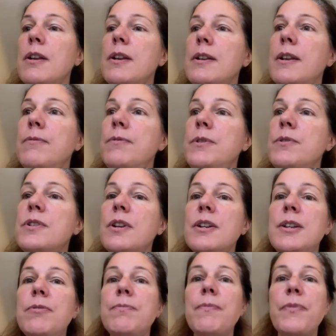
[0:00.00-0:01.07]
and then if you
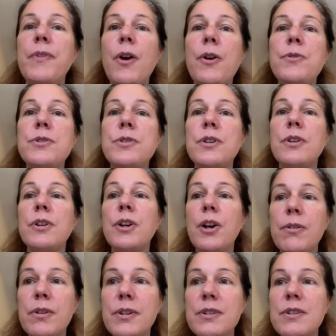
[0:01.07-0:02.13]
study ocean
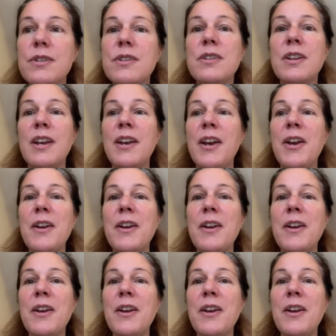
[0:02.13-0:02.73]
currents,